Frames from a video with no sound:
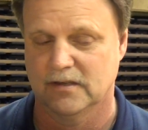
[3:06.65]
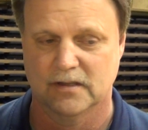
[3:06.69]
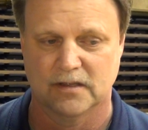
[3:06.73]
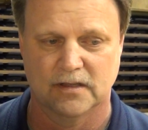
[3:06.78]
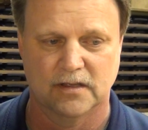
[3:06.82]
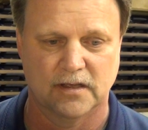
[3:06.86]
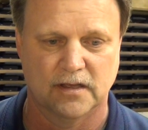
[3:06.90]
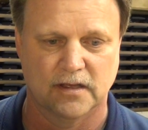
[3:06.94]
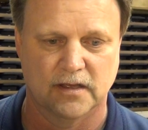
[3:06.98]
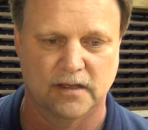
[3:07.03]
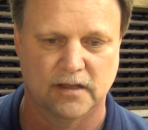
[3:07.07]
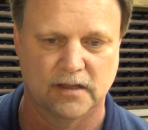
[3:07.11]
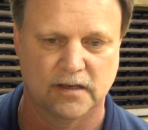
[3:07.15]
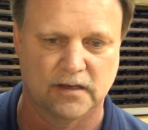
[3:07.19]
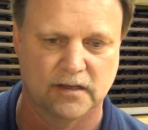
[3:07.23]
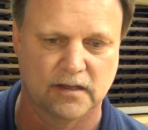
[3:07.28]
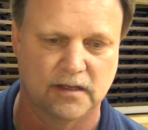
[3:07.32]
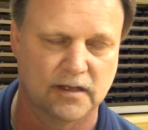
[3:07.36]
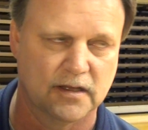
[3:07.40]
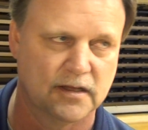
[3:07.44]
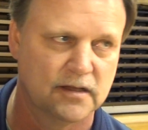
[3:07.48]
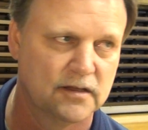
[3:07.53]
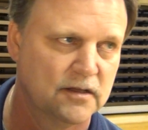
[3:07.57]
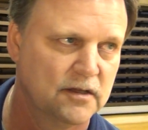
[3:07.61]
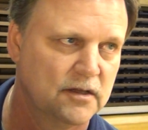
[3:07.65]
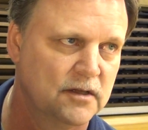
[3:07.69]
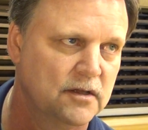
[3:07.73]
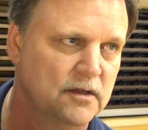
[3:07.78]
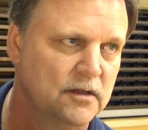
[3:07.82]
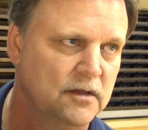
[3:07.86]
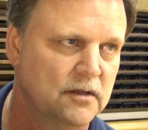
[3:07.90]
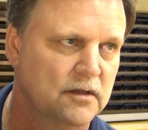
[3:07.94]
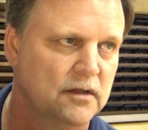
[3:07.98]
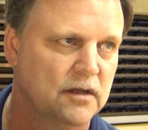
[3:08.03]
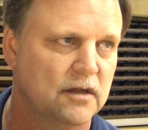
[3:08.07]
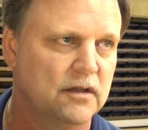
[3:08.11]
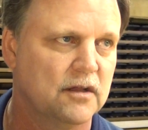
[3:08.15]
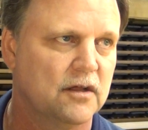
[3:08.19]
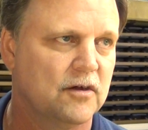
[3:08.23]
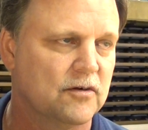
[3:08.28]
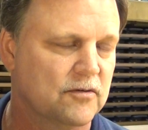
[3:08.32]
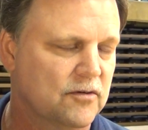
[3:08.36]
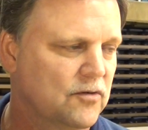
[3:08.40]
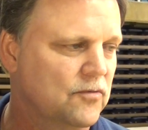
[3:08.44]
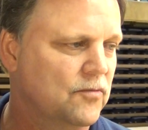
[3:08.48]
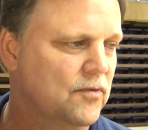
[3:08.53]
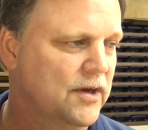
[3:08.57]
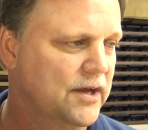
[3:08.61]
And uh,
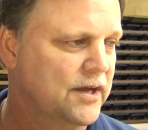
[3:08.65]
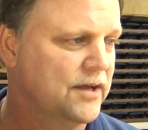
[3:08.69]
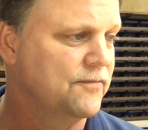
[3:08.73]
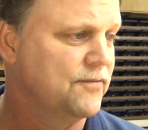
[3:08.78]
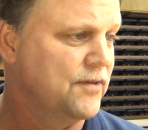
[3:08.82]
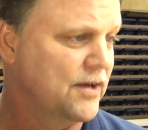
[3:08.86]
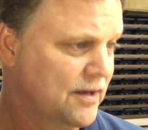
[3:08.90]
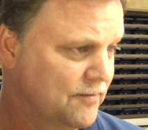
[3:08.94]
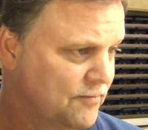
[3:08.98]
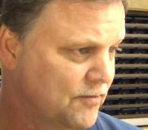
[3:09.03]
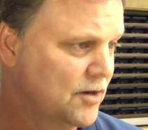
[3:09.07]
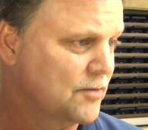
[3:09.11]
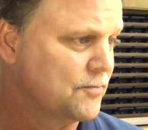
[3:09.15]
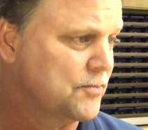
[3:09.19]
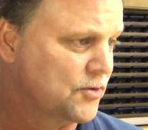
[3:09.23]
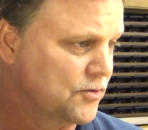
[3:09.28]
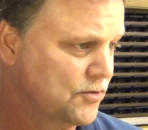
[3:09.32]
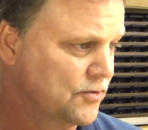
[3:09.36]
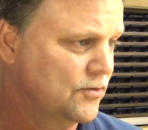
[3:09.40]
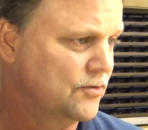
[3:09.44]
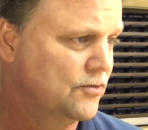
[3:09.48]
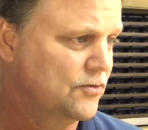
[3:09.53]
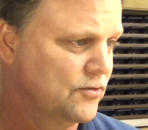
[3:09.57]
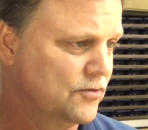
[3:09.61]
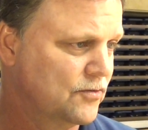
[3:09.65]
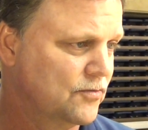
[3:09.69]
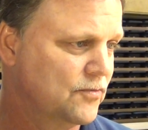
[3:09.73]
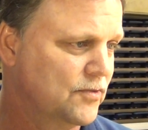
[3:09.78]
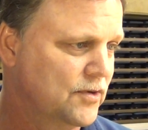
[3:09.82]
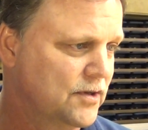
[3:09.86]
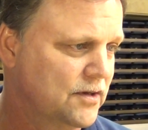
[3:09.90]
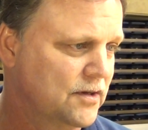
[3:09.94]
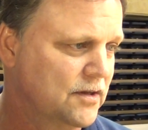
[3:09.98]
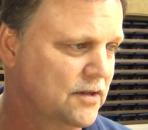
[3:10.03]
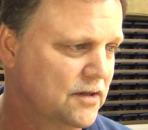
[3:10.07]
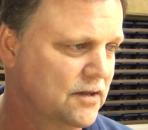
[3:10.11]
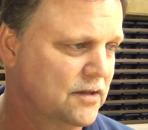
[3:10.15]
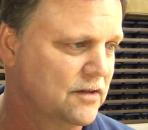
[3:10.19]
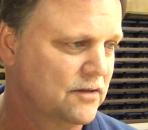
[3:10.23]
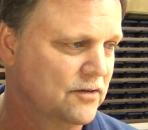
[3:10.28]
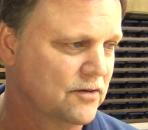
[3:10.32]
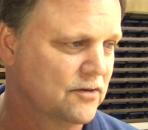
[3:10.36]
along the way if you have opportunities to win the,